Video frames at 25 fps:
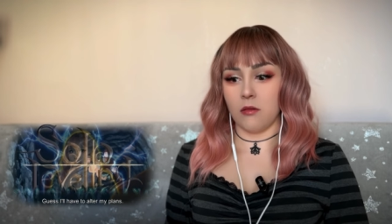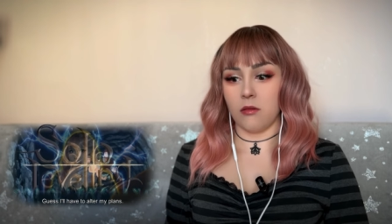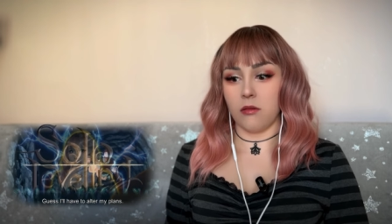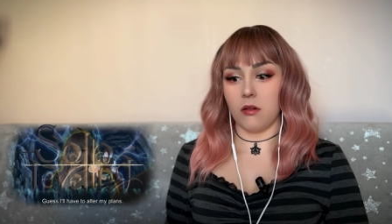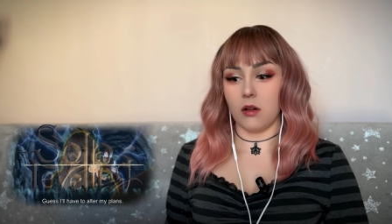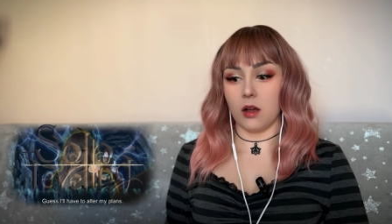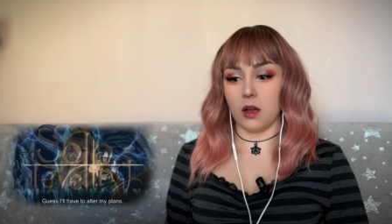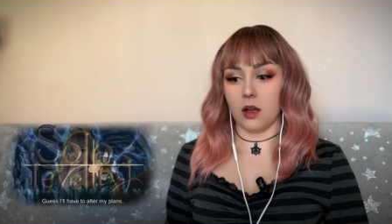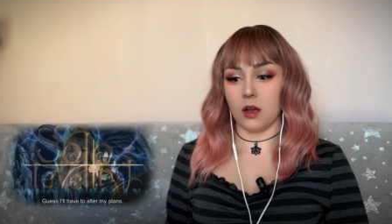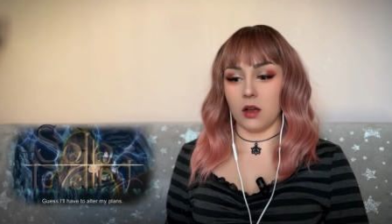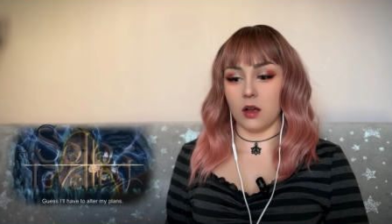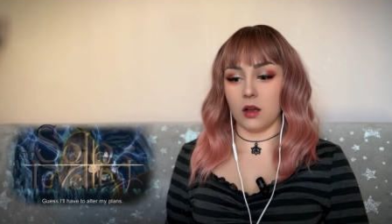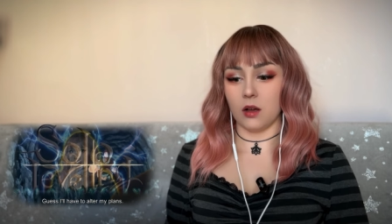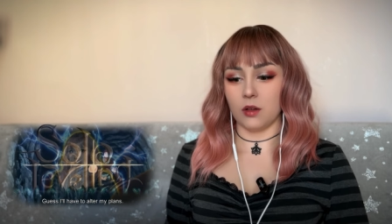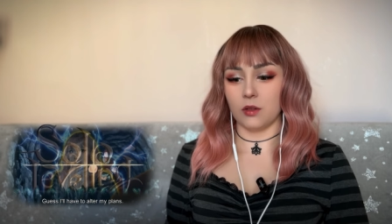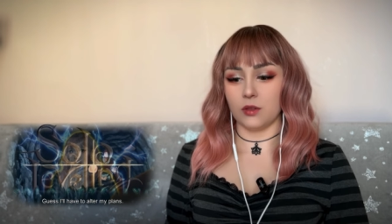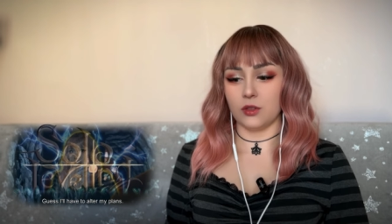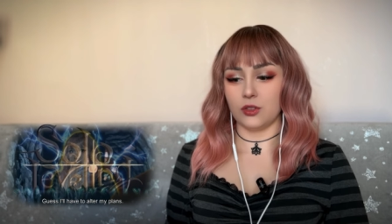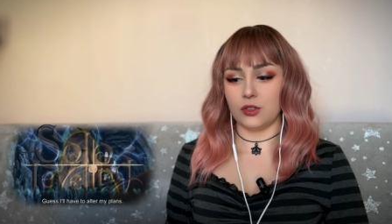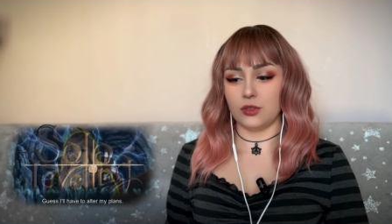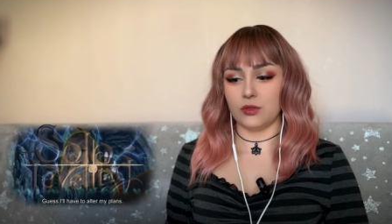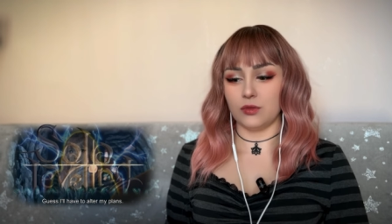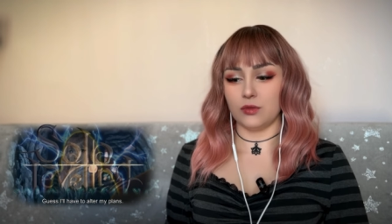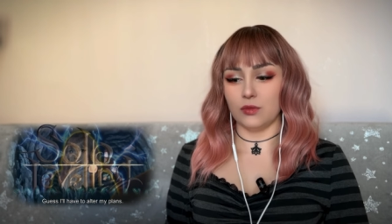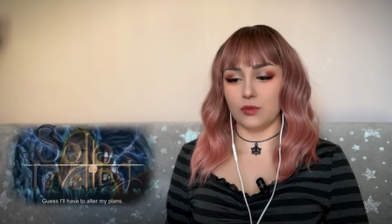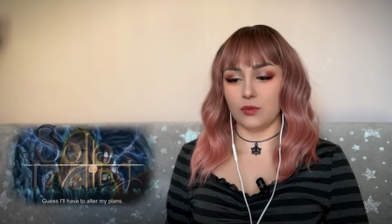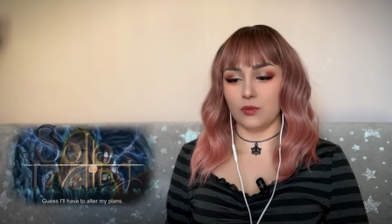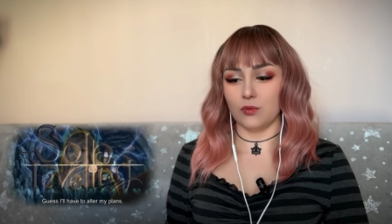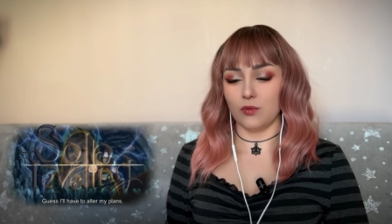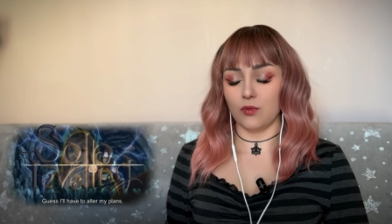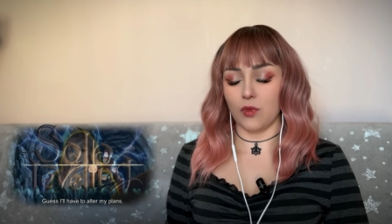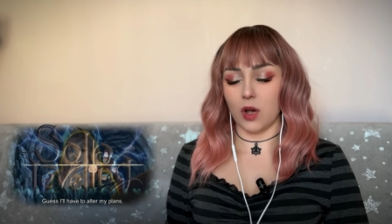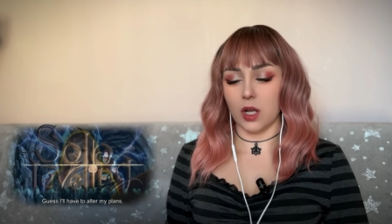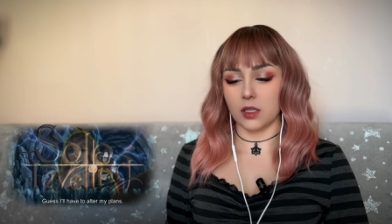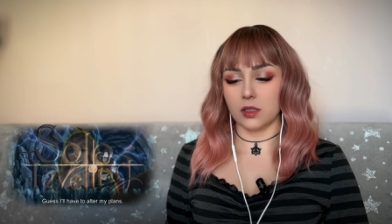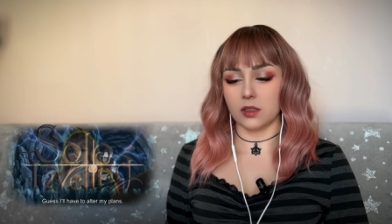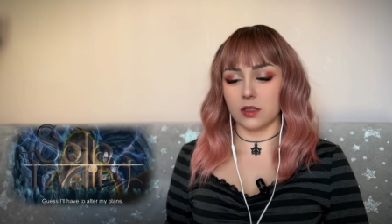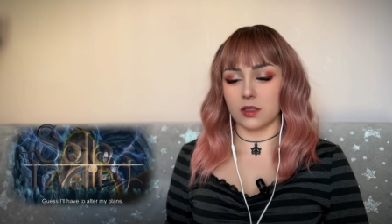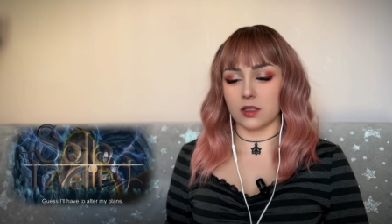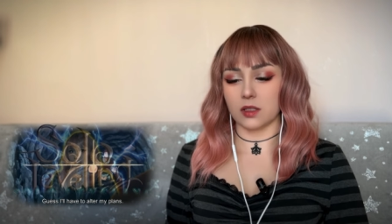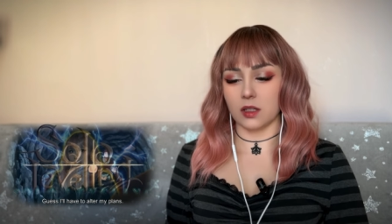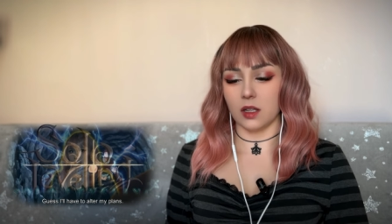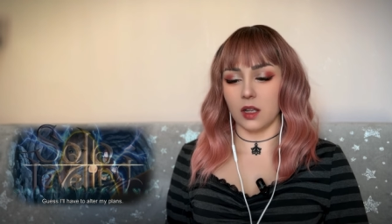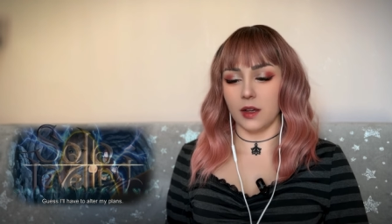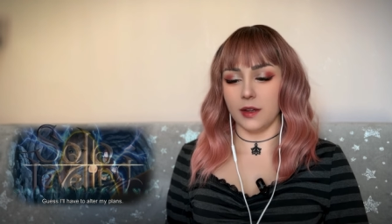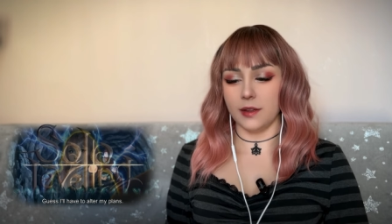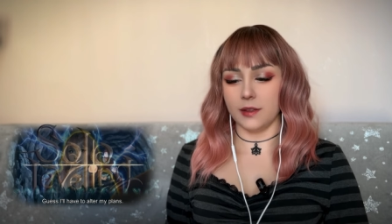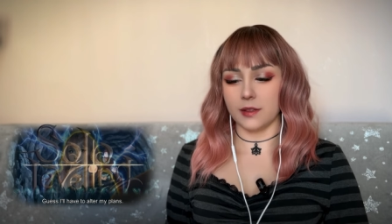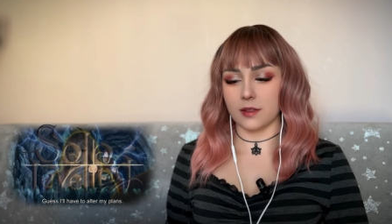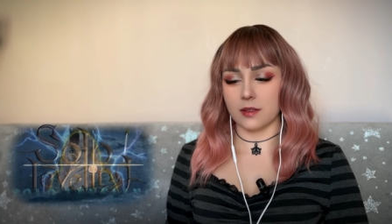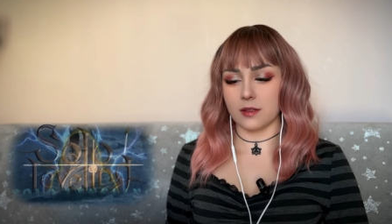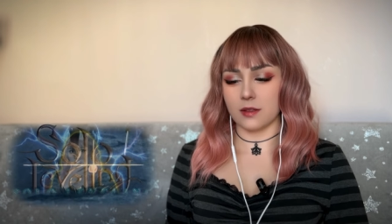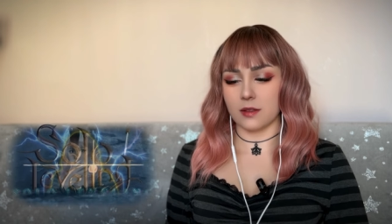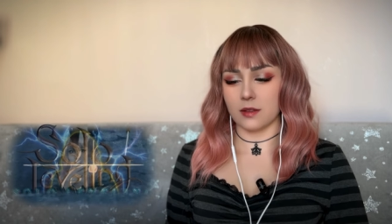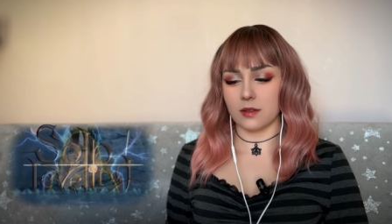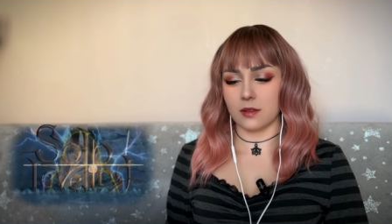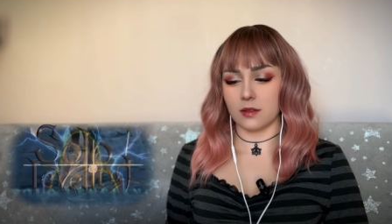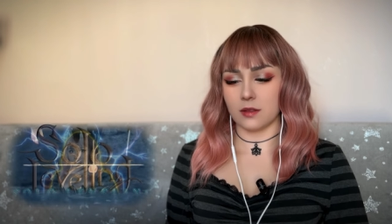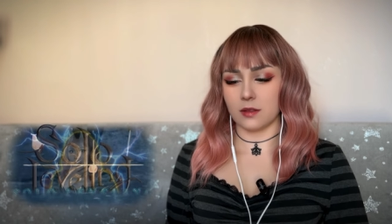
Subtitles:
Wow, in one slice.